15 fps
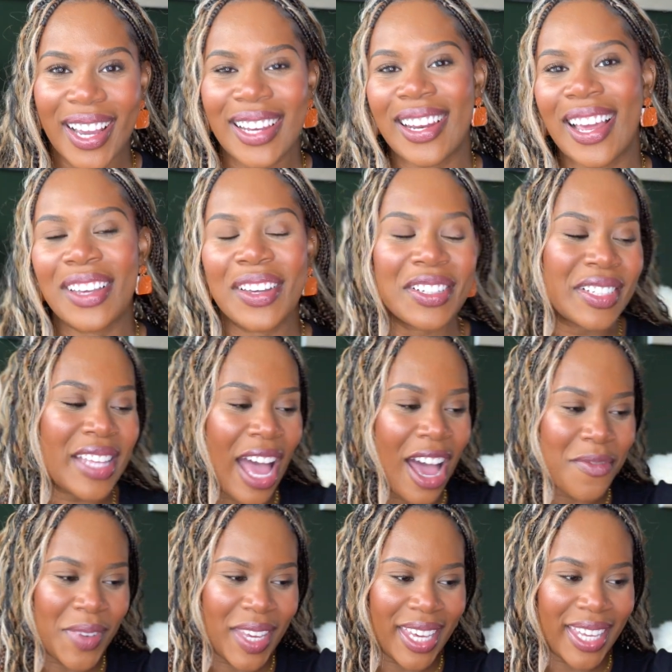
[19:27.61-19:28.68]
And you can just
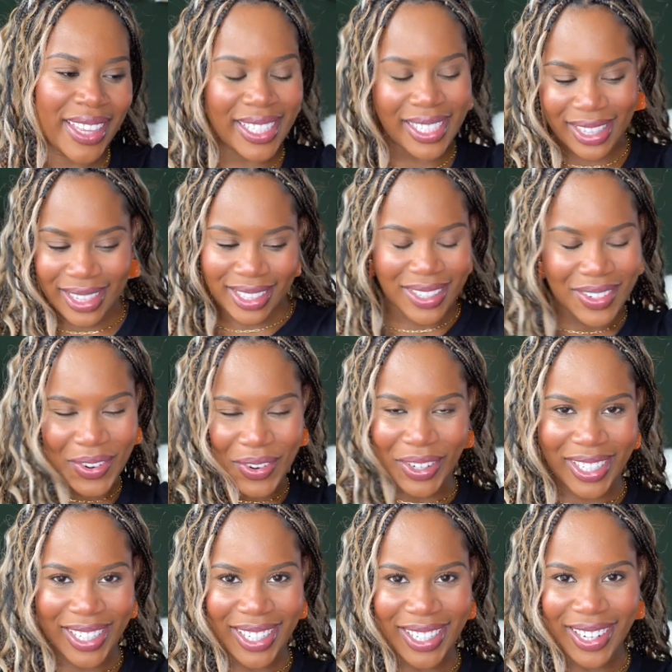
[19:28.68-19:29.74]
have me in a little
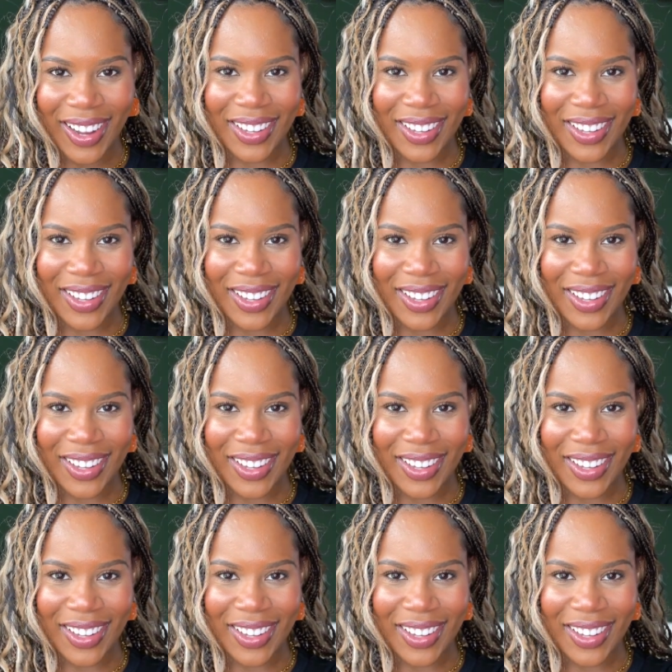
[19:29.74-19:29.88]
corner